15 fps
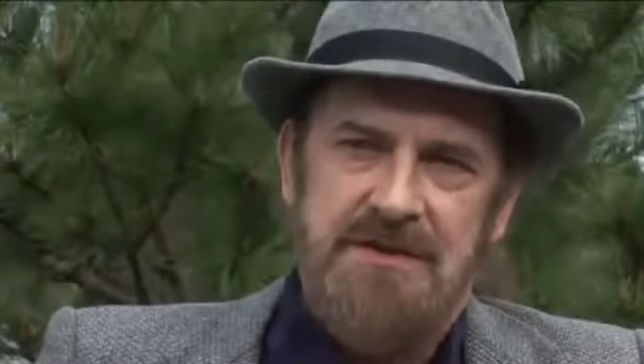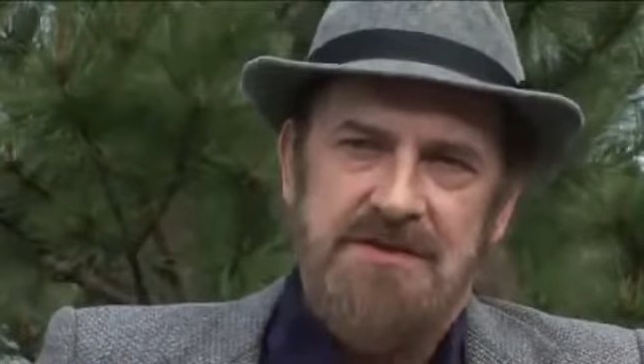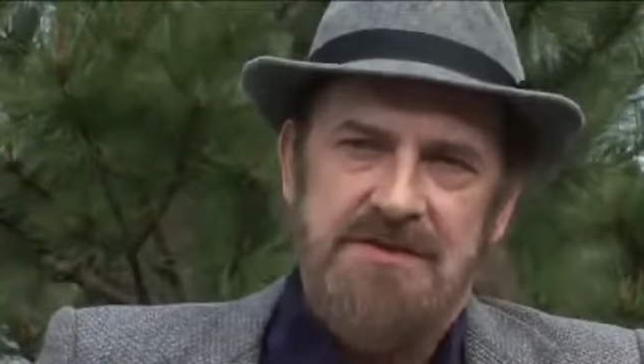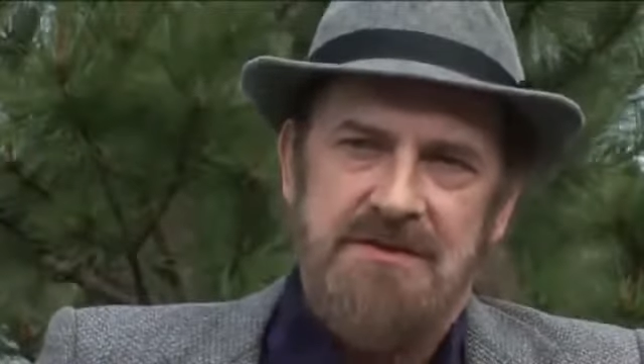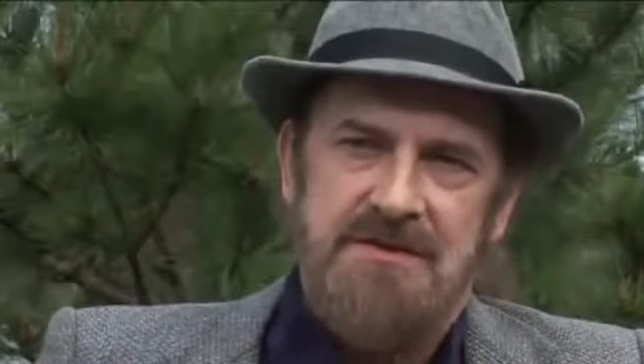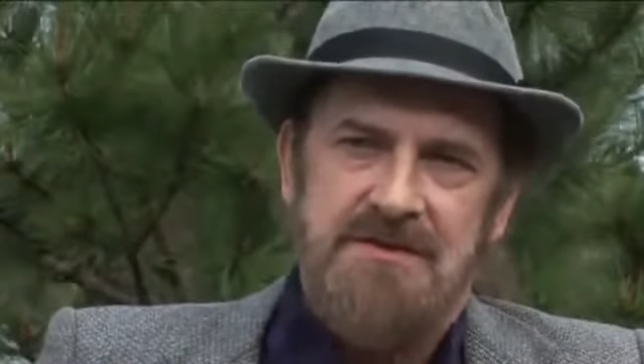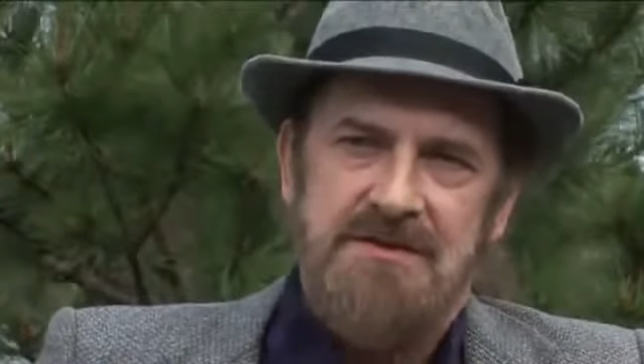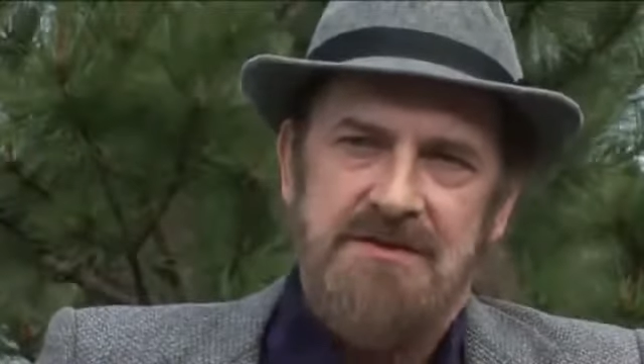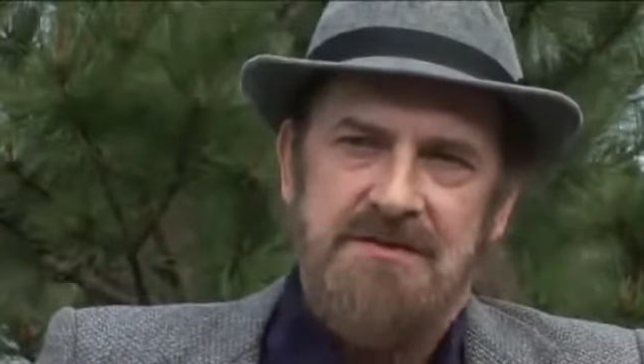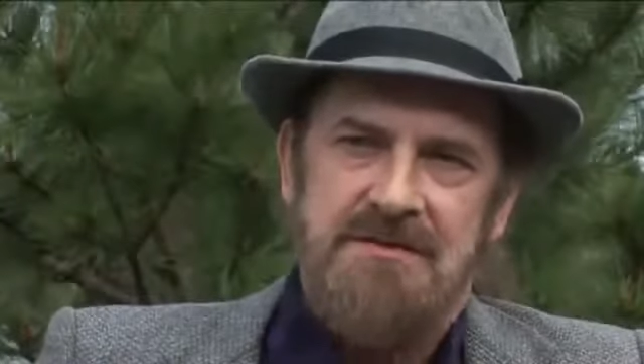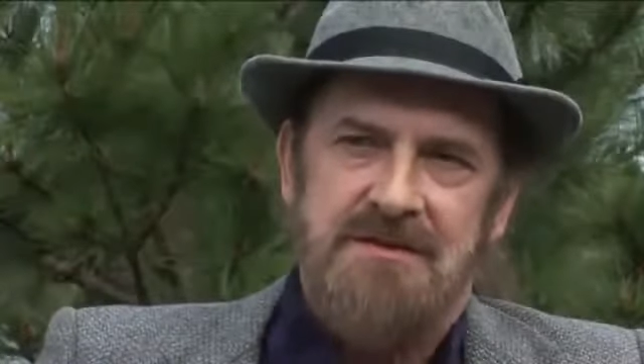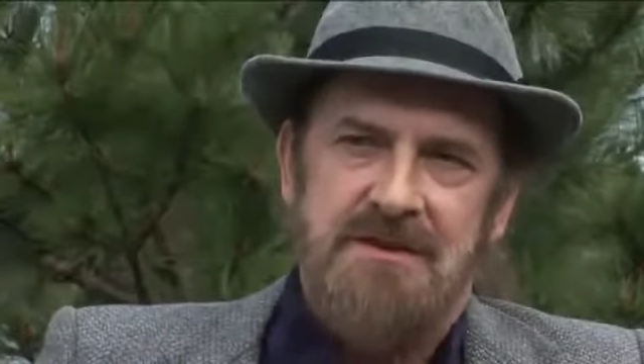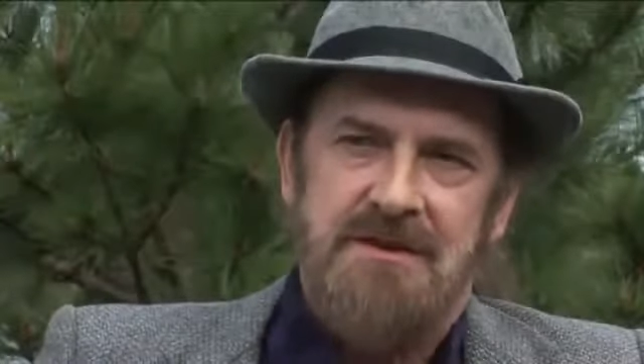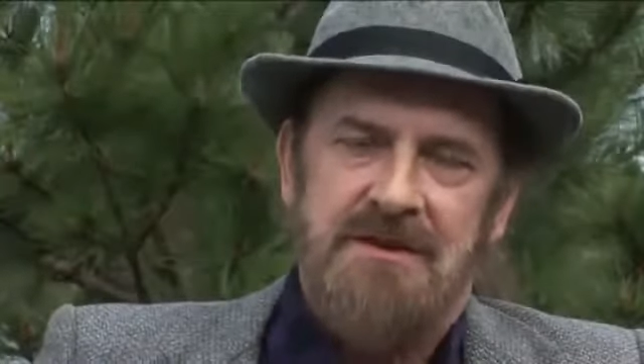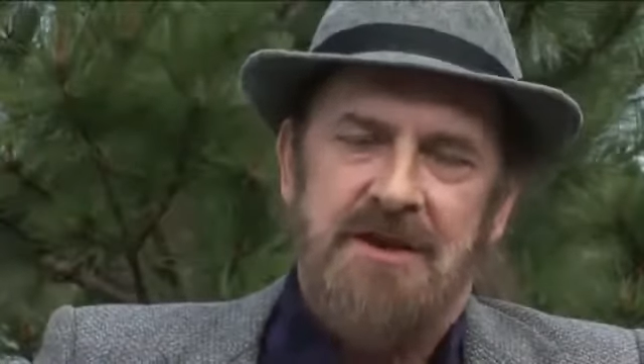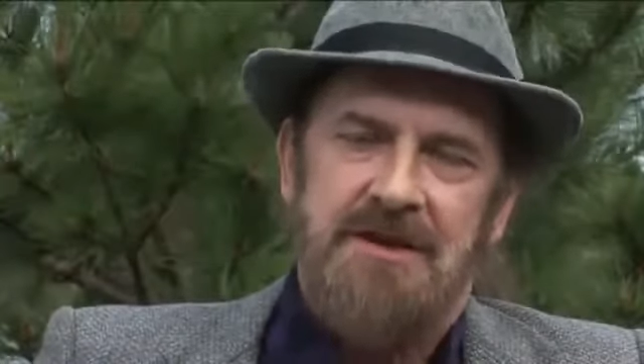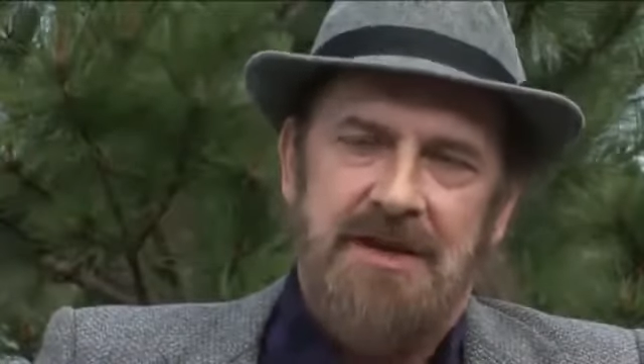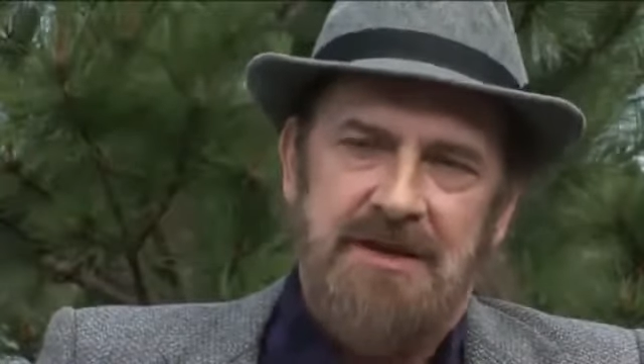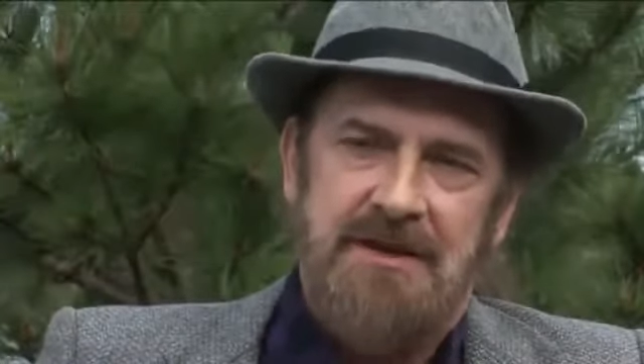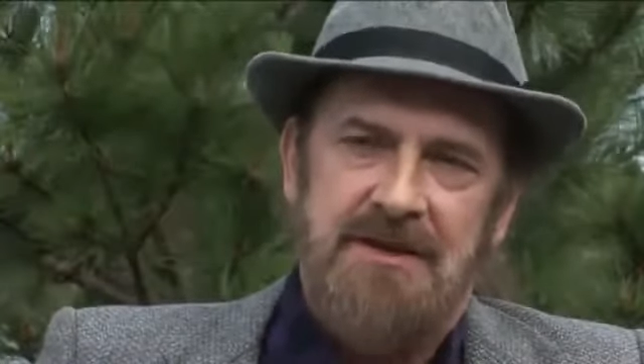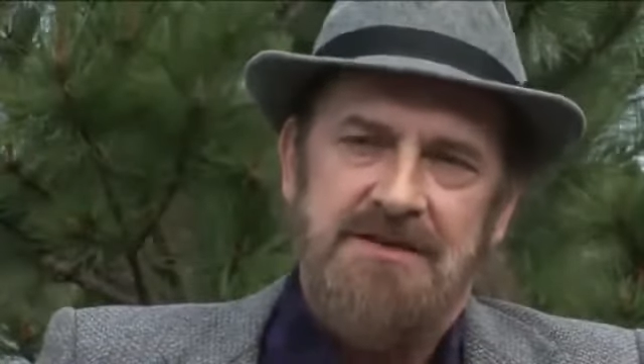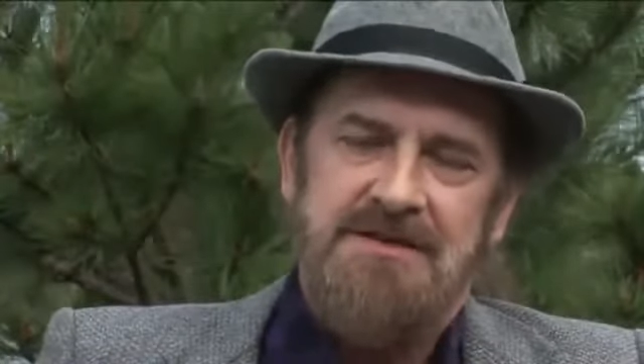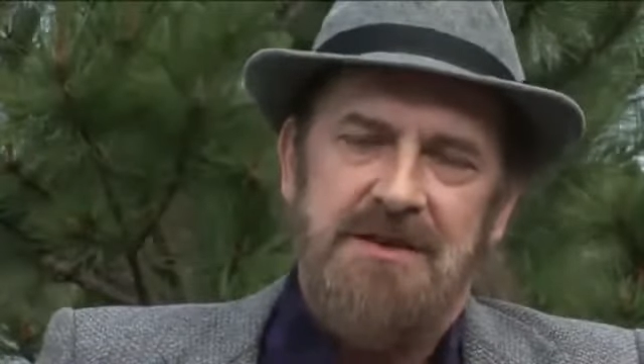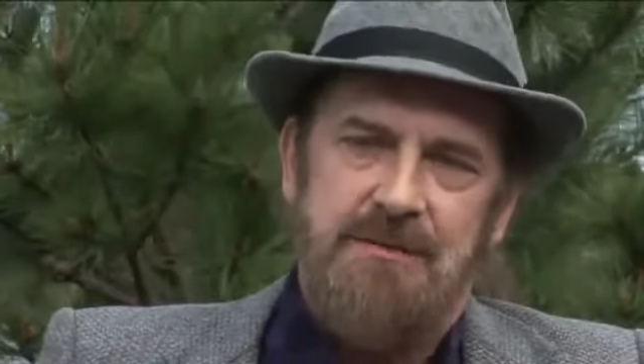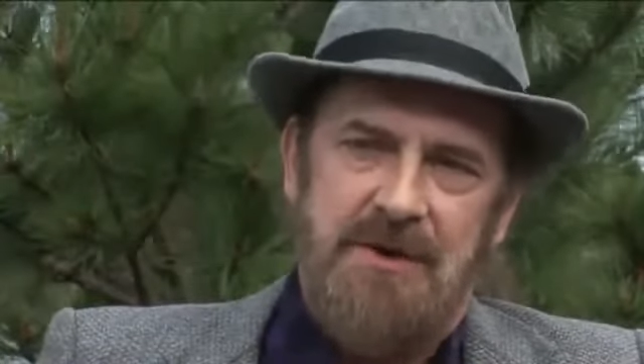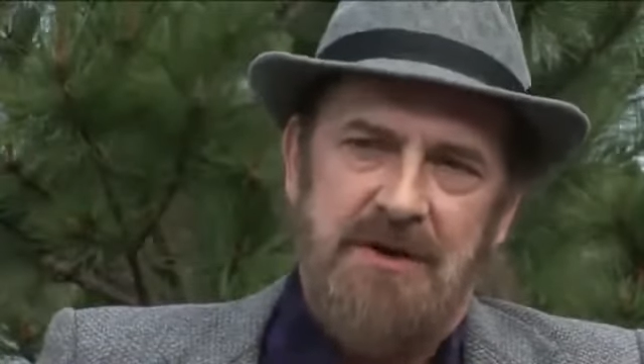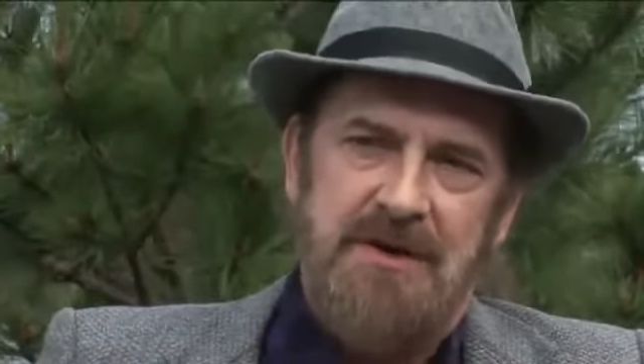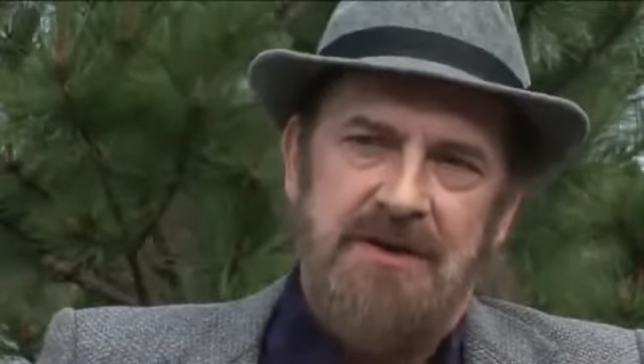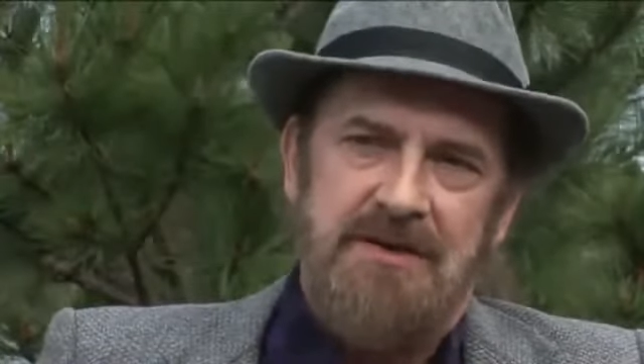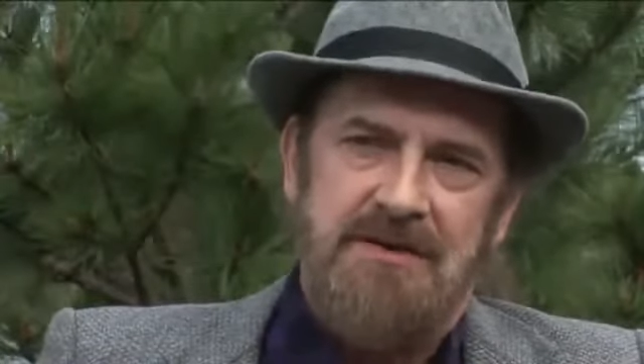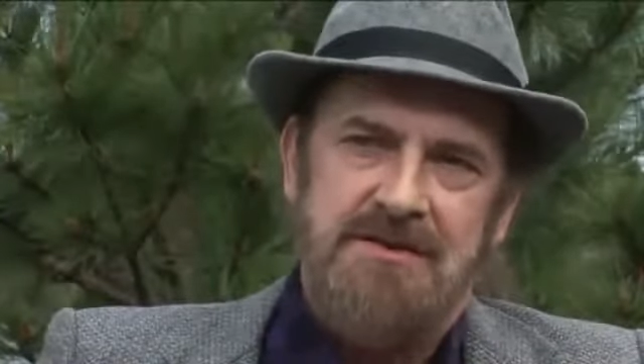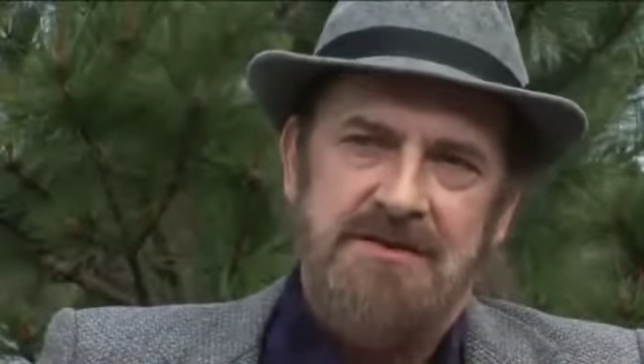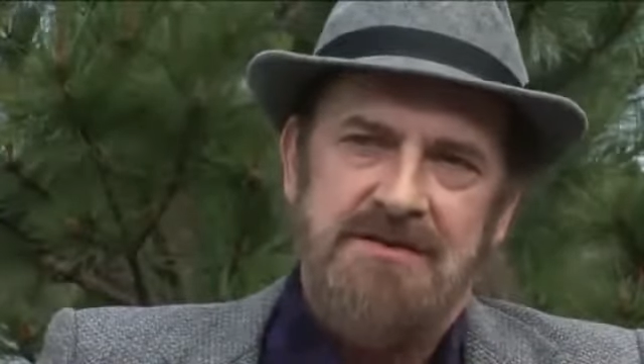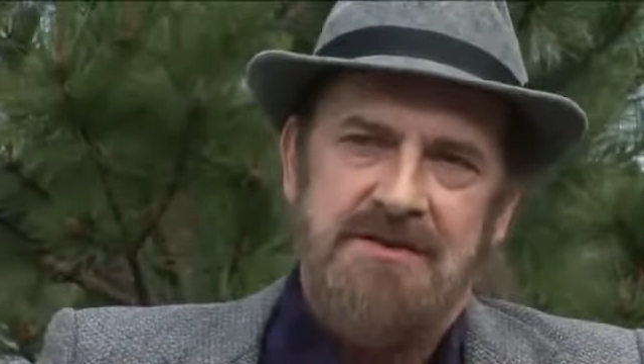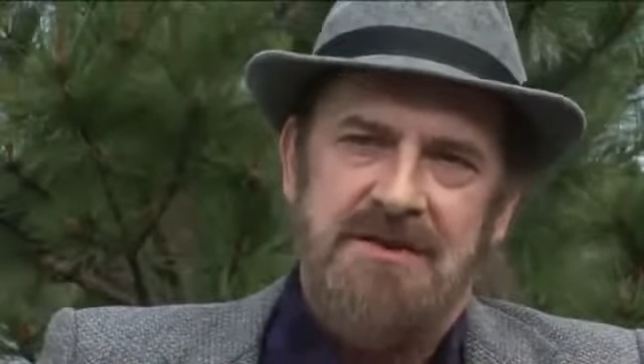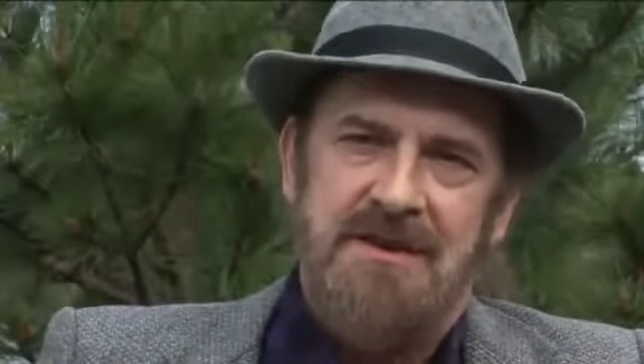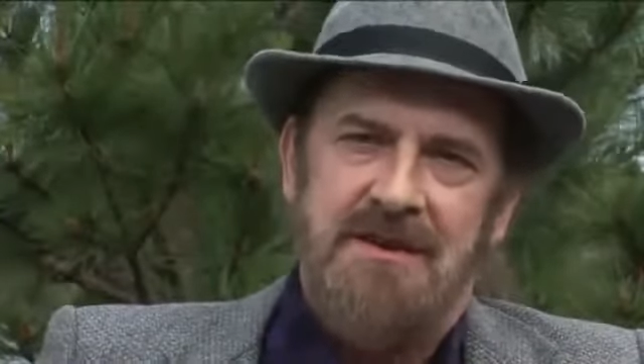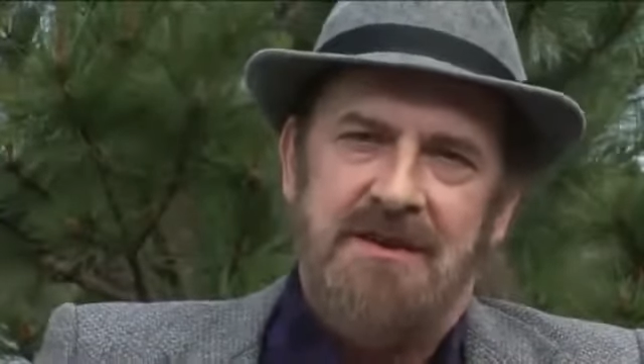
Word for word: instance, Canadians and Americans,